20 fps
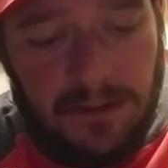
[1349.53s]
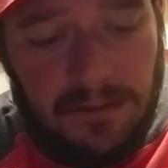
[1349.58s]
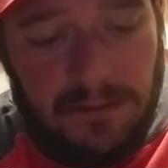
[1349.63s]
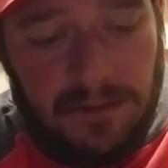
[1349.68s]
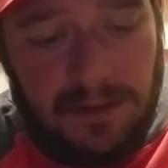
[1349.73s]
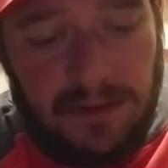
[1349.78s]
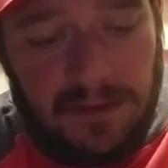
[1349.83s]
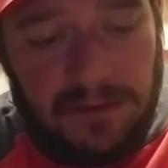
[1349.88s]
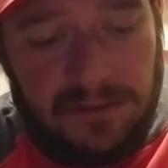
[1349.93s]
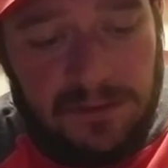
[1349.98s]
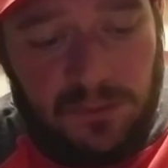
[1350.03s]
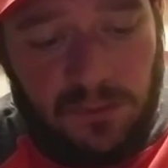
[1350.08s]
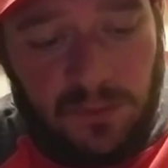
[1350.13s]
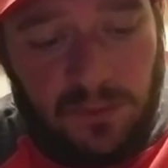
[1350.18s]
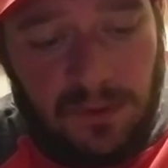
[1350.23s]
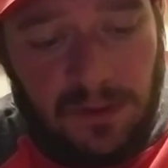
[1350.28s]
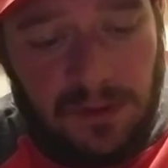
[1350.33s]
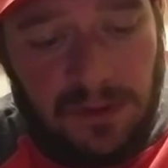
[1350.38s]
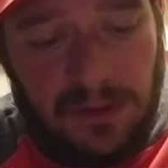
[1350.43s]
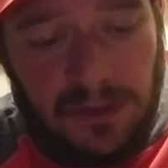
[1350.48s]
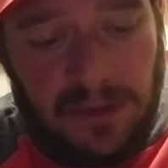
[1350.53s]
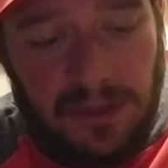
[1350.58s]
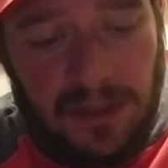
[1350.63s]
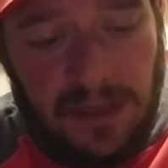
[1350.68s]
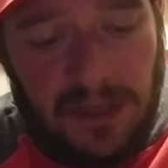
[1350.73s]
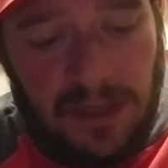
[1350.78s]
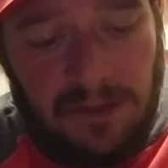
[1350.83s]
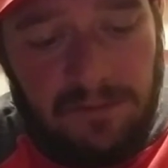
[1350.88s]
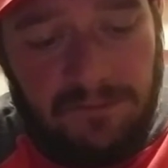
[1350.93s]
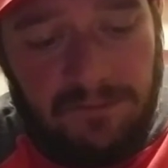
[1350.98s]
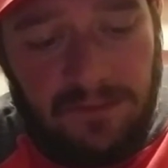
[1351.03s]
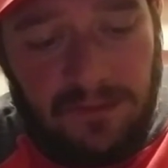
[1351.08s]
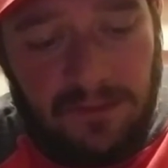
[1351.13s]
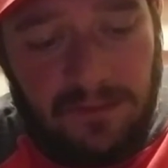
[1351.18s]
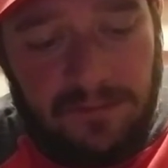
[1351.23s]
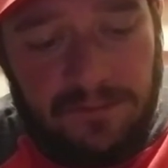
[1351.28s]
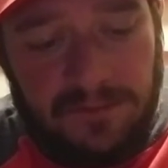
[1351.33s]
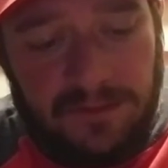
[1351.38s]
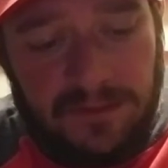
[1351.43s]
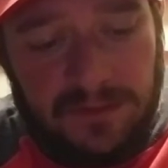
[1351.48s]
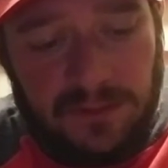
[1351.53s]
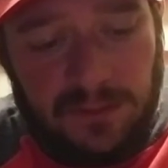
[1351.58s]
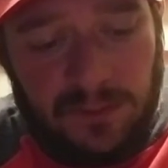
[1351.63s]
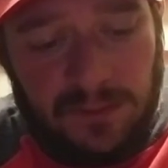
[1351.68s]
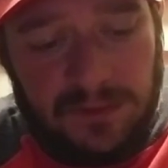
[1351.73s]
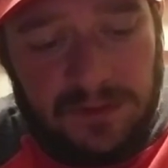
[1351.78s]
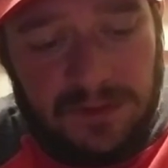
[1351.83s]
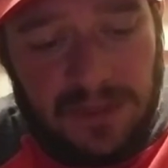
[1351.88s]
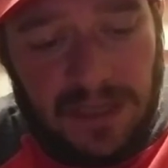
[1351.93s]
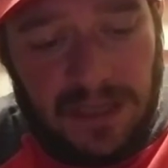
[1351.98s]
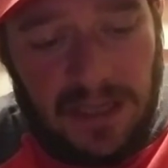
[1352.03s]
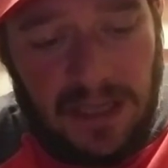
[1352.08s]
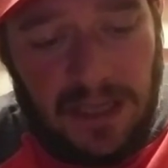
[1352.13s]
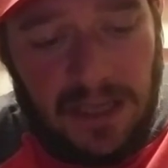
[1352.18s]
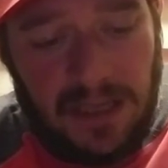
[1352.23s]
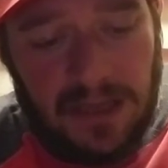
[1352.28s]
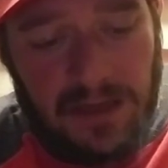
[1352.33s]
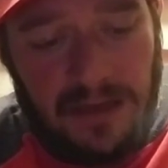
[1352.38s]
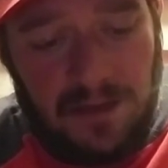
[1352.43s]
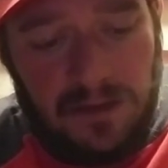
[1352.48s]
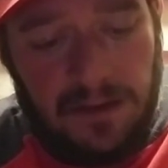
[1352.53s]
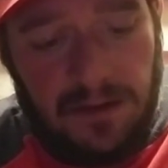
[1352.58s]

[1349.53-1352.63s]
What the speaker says: because really, I feel if this was a